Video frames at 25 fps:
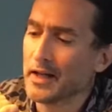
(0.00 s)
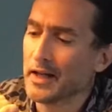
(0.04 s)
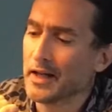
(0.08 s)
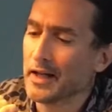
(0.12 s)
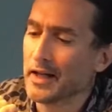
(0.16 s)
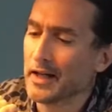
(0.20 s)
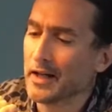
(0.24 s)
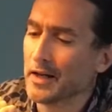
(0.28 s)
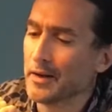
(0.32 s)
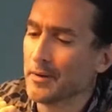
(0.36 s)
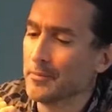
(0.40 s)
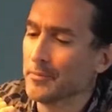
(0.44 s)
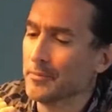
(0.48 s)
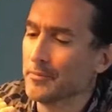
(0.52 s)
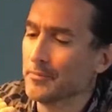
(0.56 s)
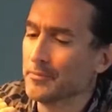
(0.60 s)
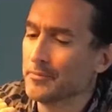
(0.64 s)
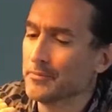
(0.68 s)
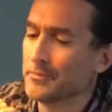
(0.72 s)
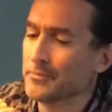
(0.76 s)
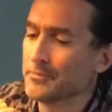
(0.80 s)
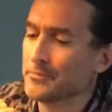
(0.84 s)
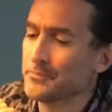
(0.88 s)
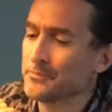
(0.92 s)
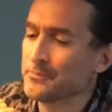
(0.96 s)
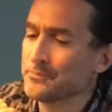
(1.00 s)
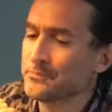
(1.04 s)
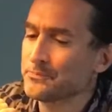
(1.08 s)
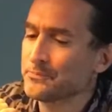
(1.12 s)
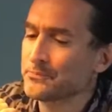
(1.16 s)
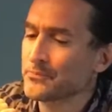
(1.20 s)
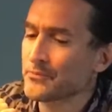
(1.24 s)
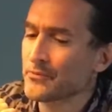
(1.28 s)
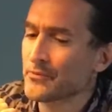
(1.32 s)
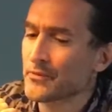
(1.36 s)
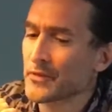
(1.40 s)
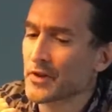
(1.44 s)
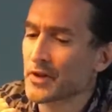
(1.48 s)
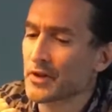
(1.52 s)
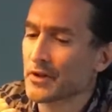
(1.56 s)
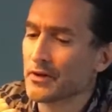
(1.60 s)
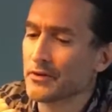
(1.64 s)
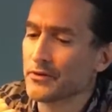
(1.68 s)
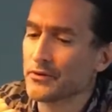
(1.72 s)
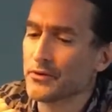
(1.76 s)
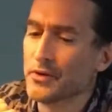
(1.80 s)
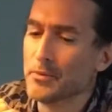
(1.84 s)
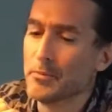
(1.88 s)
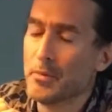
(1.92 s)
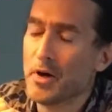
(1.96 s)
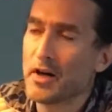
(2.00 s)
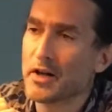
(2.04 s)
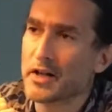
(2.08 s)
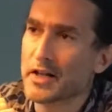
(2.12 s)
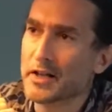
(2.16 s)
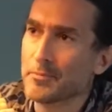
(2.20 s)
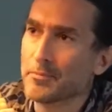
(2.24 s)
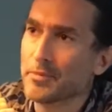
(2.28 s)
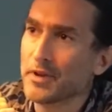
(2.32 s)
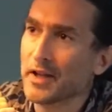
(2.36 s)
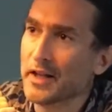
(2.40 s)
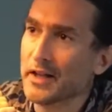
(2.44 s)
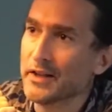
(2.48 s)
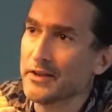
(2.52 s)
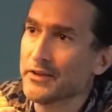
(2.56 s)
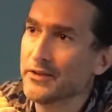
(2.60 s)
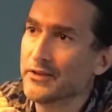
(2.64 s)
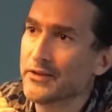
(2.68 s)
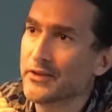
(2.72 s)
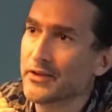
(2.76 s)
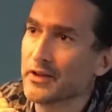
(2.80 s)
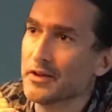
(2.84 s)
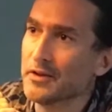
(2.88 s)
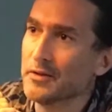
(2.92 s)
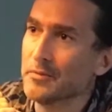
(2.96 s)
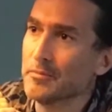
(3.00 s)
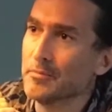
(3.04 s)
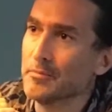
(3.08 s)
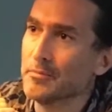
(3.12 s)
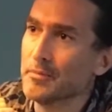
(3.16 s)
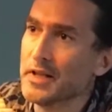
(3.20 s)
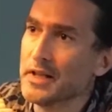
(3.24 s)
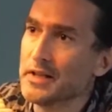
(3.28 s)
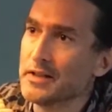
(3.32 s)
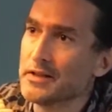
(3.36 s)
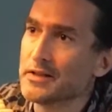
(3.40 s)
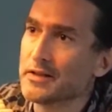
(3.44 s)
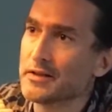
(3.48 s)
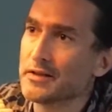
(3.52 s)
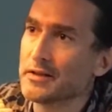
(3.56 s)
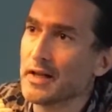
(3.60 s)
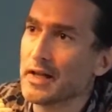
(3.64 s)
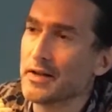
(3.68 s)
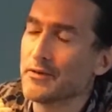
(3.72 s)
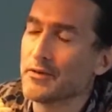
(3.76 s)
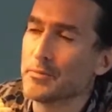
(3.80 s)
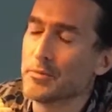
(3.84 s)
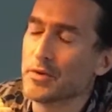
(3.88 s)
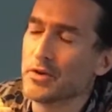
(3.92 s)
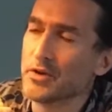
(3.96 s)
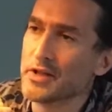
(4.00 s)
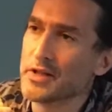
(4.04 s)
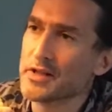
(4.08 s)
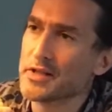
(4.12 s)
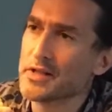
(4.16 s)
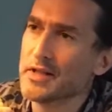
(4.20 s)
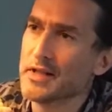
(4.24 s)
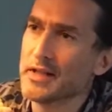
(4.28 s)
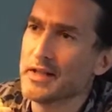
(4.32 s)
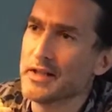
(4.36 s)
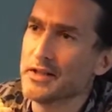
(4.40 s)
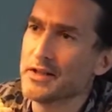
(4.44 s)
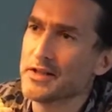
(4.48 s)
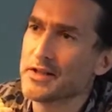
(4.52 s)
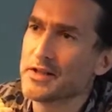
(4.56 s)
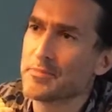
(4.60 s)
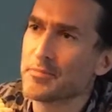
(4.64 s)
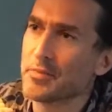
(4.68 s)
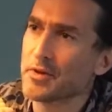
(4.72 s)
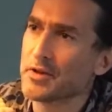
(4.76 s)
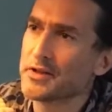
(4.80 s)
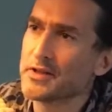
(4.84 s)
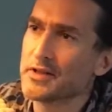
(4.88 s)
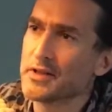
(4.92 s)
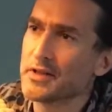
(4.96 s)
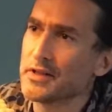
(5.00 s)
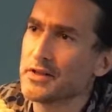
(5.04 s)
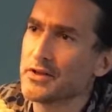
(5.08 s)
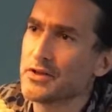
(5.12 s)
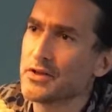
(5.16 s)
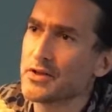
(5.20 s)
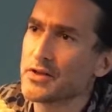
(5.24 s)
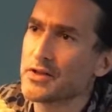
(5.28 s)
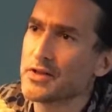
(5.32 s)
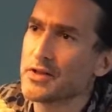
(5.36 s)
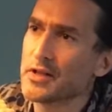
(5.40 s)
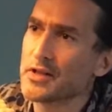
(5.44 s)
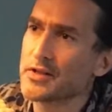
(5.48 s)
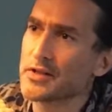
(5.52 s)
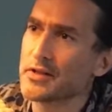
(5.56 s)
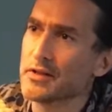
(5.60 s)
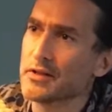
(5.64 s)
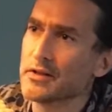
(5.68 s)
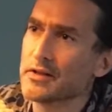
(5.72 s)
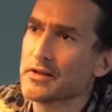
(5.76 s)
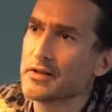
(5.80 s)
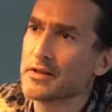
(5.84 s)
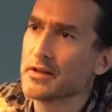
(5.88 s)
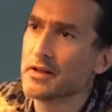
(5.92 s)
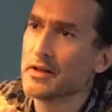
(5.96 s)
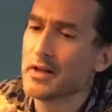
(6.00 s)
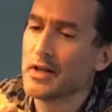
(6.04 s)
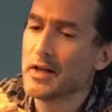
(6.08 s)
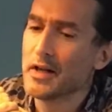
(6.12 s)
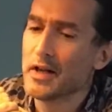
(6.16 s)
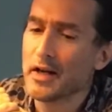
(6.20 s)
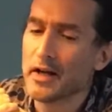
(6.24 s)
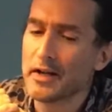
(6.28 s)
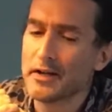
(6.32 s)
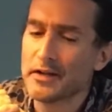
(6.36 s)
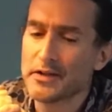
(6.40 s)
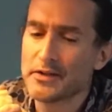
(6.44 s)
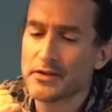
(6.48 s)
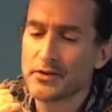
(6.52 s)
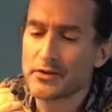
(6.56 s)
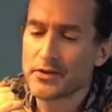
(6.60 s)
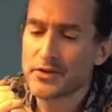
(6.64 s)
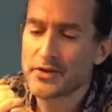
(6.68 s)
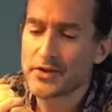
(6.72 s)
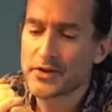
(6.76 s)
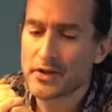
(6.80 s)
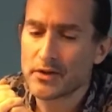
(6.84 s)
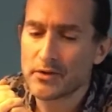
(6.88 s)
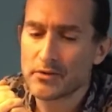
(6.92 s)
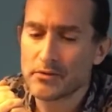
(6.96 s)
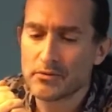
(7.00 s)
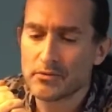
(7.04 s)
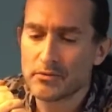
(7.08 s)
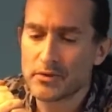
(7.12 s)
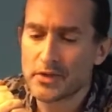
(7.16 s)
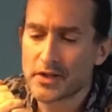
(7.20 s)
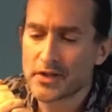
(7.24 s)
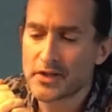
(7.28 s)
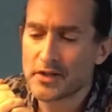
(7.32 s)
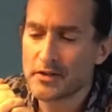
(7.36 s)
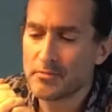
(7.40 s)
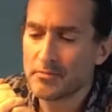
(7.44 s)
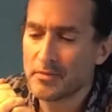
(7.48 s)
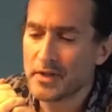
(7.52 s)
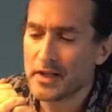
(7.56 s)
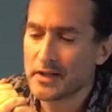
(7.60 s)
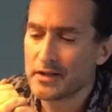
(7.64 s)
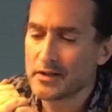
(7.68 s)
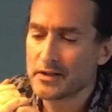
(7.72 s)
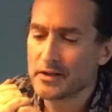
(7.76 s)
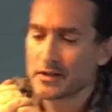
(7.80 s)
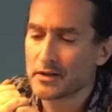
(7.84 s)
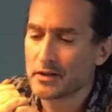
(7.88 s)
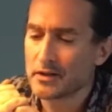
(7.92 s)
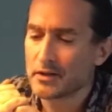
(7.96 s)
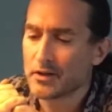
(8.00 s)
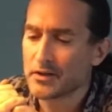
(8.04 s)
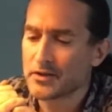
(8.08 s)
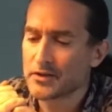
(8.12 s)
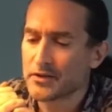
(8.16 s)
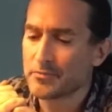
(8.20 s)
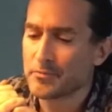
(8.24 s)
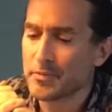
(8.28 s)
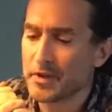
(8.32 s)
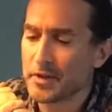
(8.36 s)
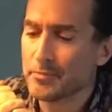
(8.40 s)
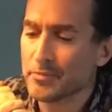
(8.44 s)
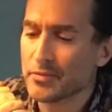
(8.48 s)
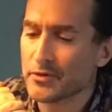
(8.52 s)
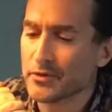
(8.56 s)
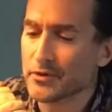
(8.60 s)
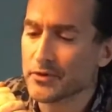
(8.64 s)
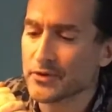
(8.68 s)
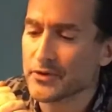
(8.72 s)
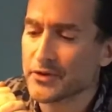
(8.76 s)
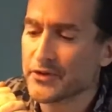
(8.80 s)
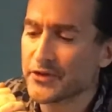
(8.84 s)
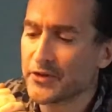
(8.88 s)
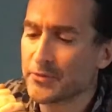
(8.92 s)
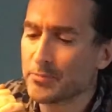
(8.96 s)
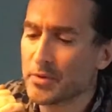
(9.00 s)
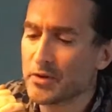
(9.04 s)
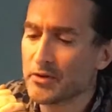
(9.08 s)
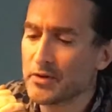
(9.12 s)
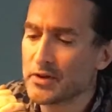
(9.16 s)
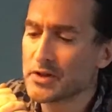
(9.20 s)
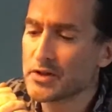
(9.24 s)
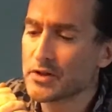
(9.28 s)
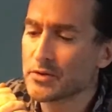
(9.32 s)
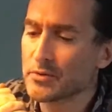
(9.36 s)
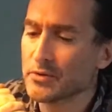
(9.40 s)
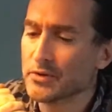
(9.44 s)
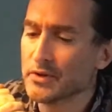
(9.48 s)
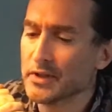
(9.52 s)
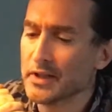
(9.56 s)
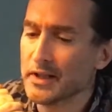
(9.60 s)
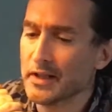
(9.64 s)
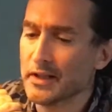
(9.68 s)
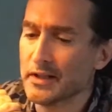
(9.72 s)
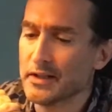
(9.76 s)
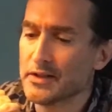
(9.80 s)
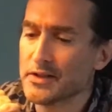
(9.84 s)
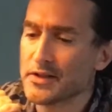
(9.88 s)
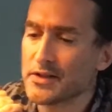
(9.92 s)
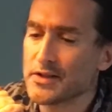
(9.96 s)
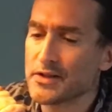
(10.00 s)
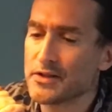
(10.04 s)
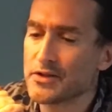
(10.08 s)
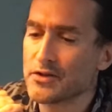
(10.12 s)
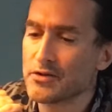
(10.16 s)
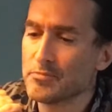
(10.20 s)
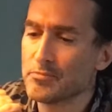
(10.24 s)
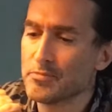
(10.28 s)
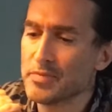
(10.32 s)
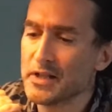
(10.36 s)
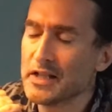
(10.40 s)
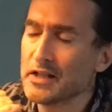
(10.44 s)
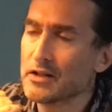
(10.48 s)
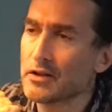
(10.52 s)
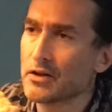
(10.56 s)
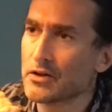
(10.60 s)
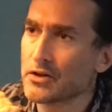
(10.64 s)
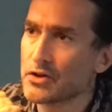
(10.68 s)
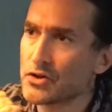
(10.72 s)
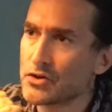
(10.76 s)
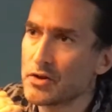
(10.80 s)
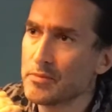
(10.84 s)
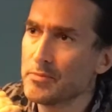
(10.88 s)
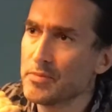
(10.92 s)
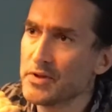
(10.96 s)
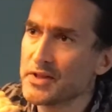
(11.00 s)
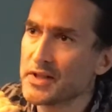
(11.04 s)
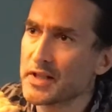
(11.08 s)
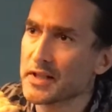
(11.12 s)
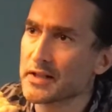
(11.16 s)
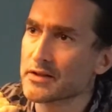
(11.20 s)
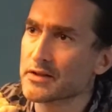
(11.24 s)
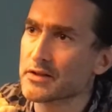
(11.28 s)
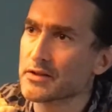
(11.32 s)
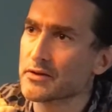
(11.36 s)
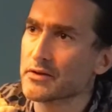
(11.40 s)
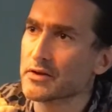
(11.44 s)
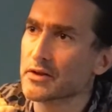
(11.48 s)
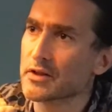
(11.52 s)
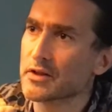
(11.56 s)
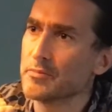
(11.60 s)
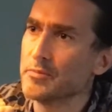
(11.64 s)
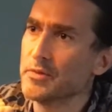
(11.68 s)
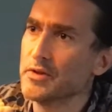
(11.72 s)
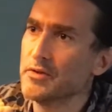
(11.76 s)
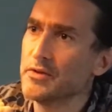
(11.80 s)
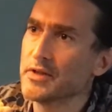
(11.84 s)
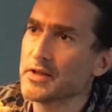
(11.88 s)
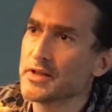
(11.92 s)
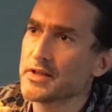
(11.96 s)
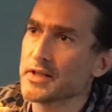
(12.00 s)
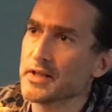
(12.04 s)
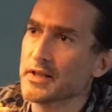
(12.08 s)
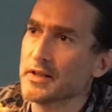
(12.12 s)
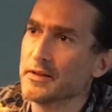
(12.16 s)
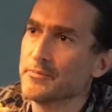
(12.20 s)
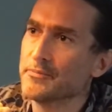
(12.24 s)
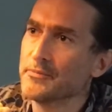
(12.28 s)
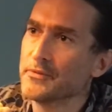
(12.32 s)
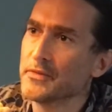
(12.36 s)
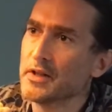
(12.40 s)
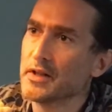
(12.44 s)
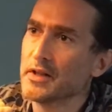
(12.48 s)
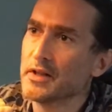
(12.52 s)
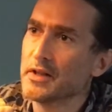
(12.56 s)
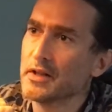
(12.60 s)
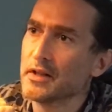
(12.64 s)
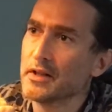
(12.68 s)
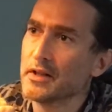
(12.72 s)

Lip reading: the marketplace can meet everybody's needs, but it just doesn't. And it also doesn't meet a lot of people's spiritual needs to be contributing to the community.